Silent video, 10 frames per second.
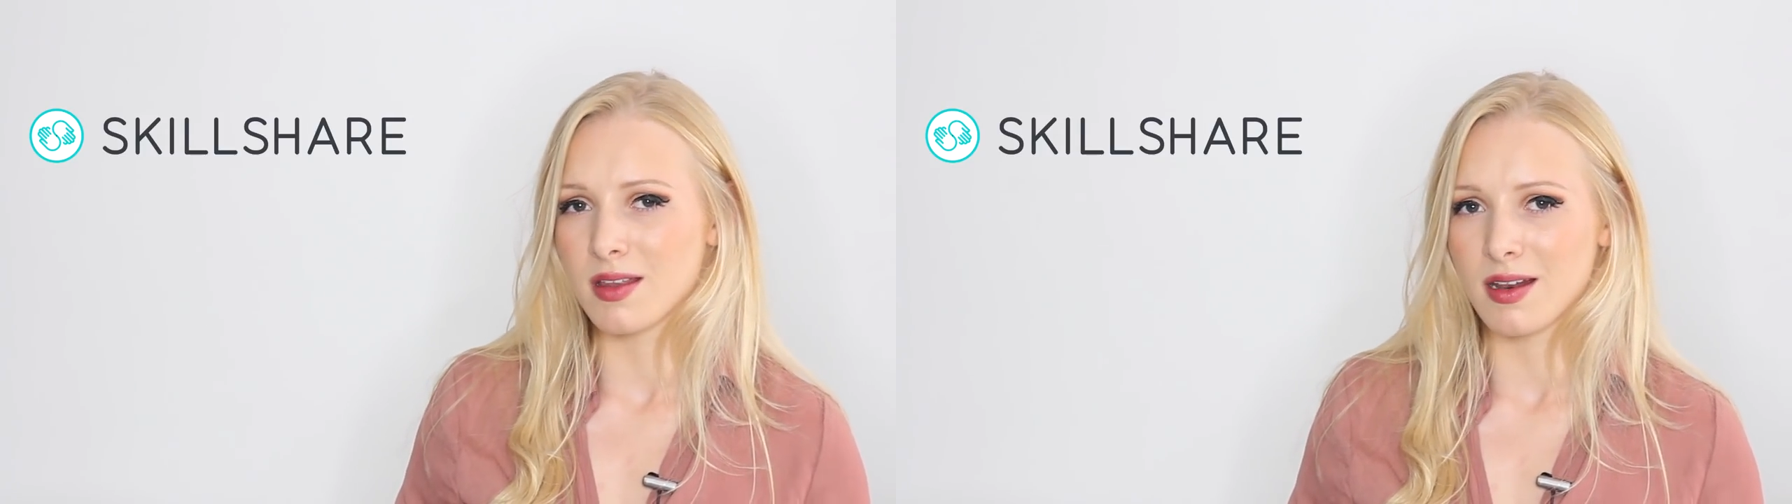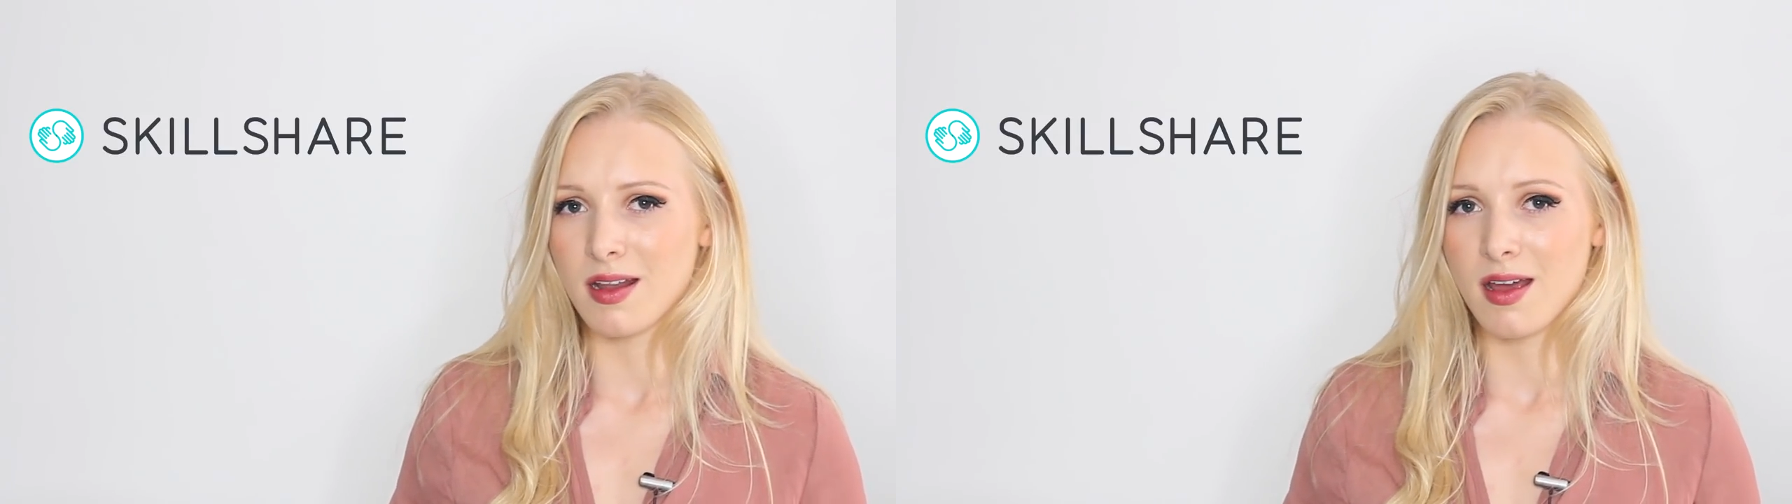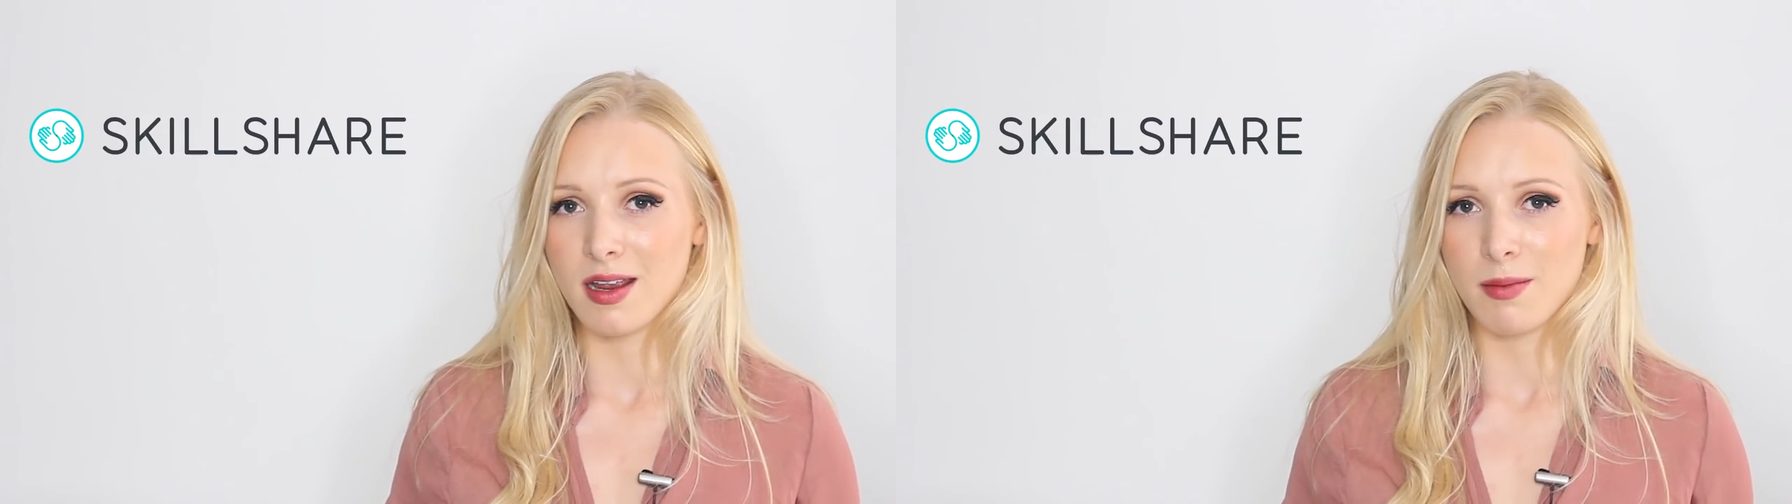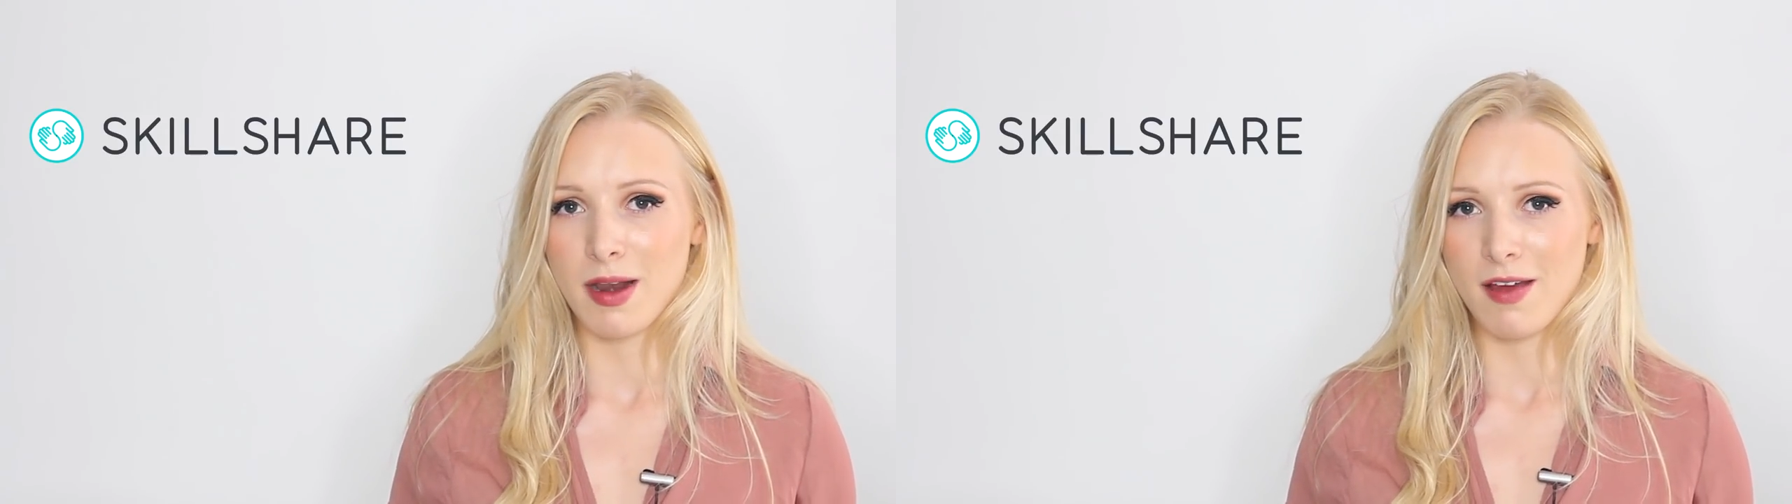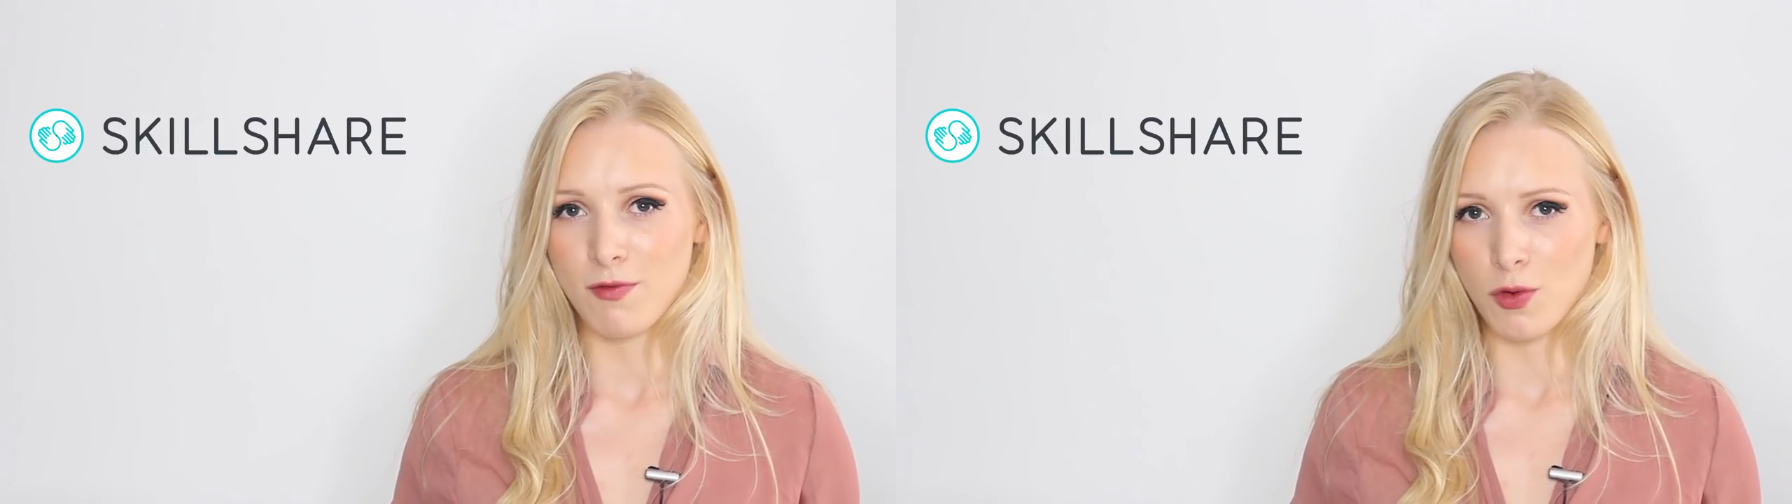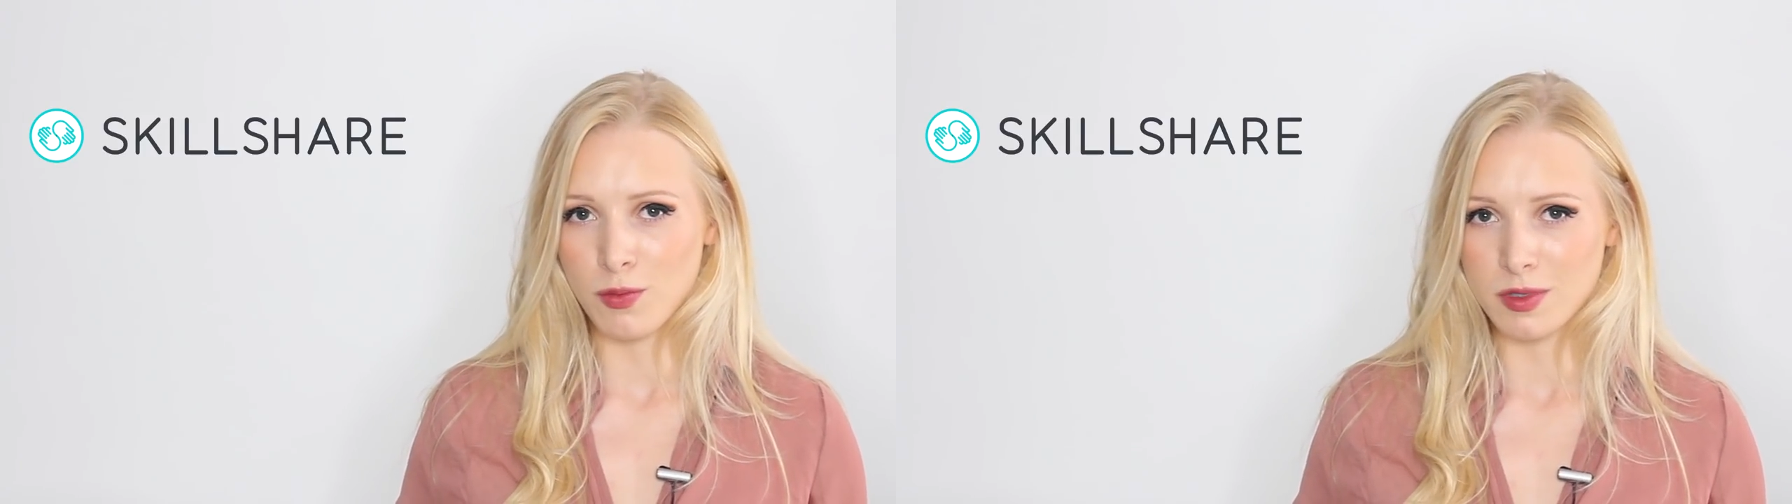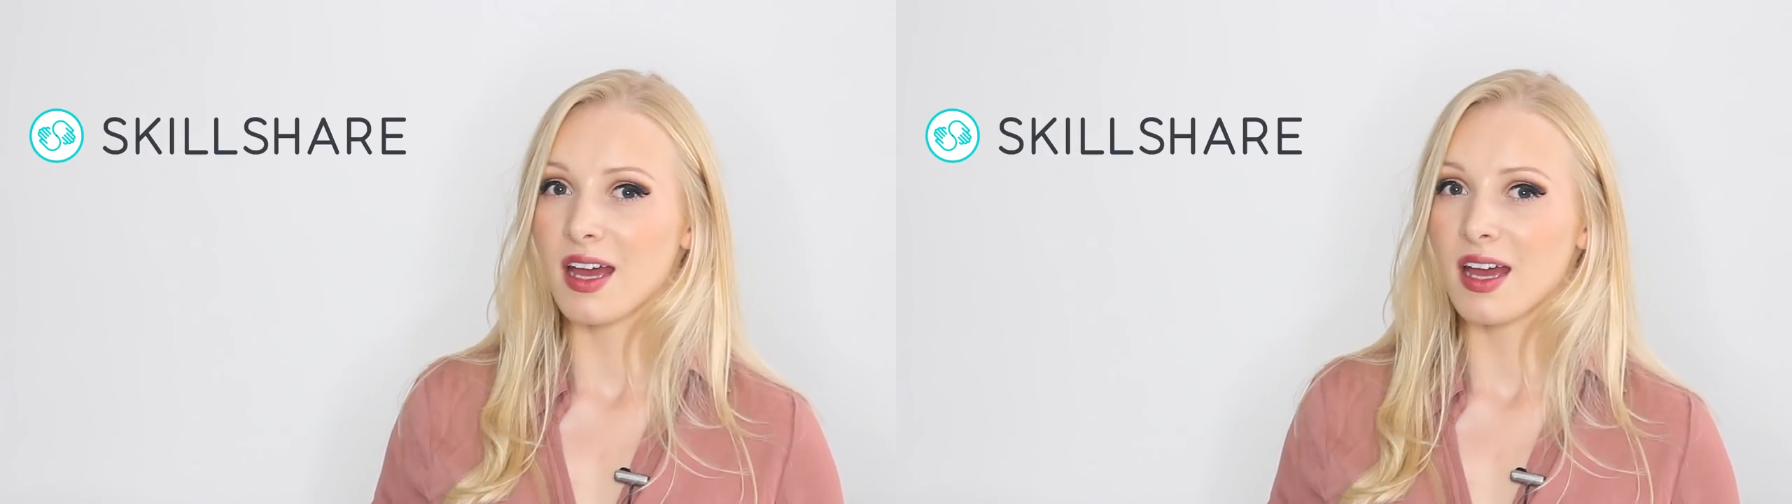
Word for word: other learning platforms.